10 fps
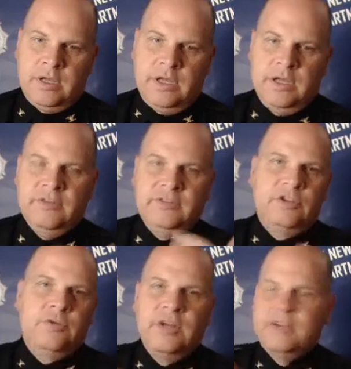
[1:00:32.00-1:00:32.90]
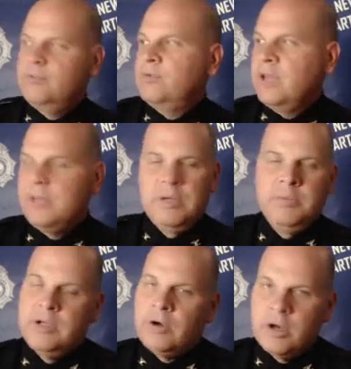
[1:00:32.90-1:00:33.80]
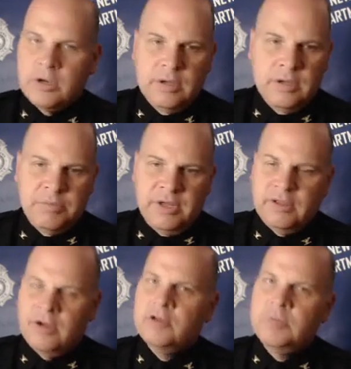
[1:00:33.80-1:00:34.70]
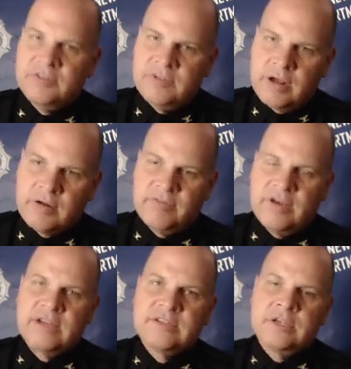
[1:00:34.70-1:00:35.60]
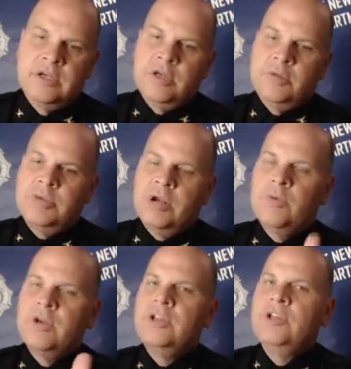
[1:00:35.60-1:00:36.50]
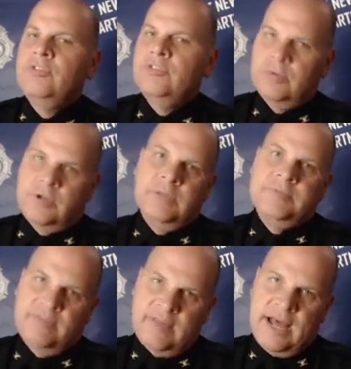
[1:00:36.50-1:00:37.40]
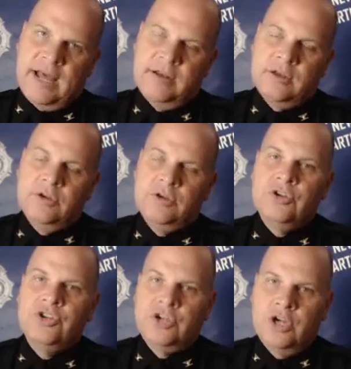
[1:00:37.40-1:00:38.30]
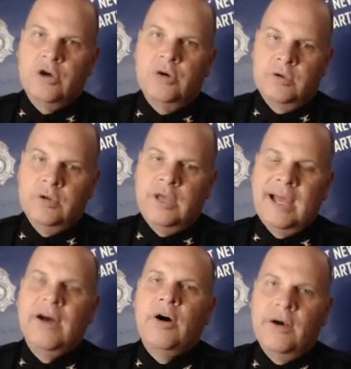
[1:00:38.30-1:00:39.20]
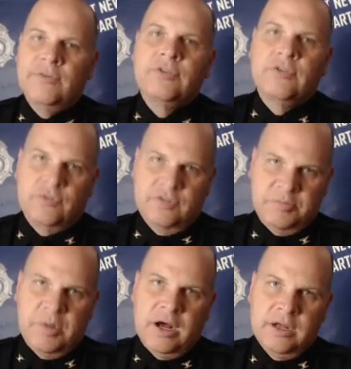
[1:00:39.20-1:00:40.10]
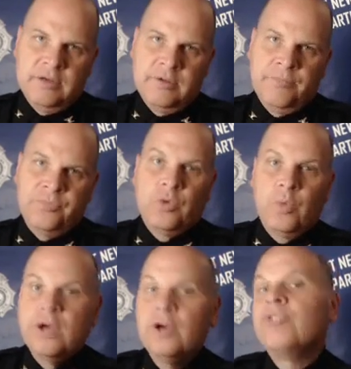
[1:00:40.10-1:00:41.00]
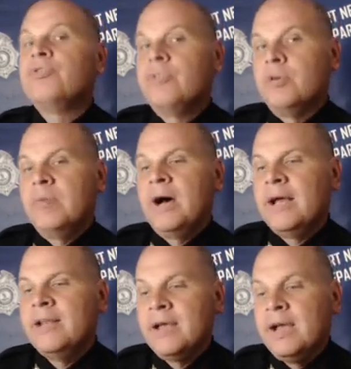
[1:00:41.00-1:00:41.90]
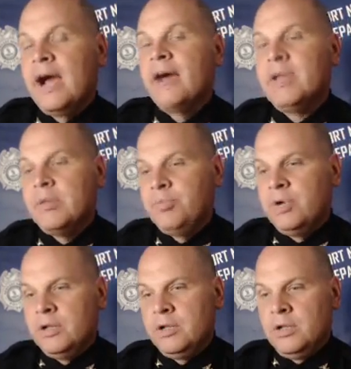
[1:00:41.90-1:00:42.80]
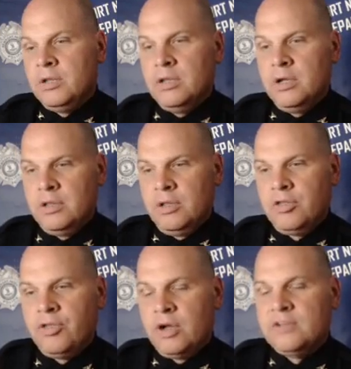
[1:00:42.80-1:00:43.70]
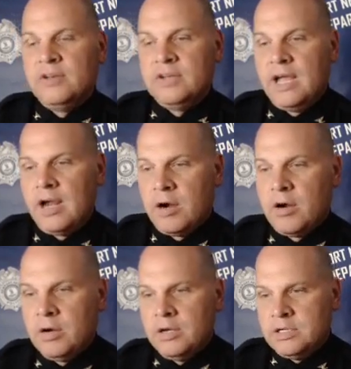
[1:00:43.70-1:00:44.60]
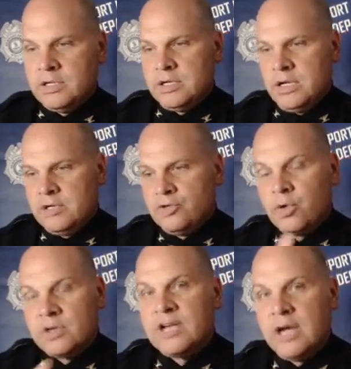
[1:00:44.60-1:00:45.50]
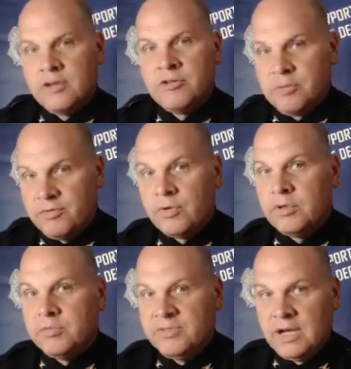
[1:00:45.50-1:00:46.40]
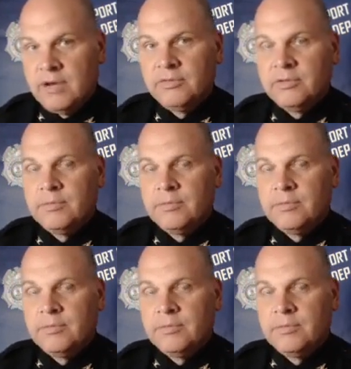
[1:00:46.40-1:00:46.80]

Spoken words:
And in situations where they may be called to play the ultimate sacrifice. But I wanted to use some clips of that to show how officers respond, what goes through their mind, how they put the thoughts and care towards others before themselves,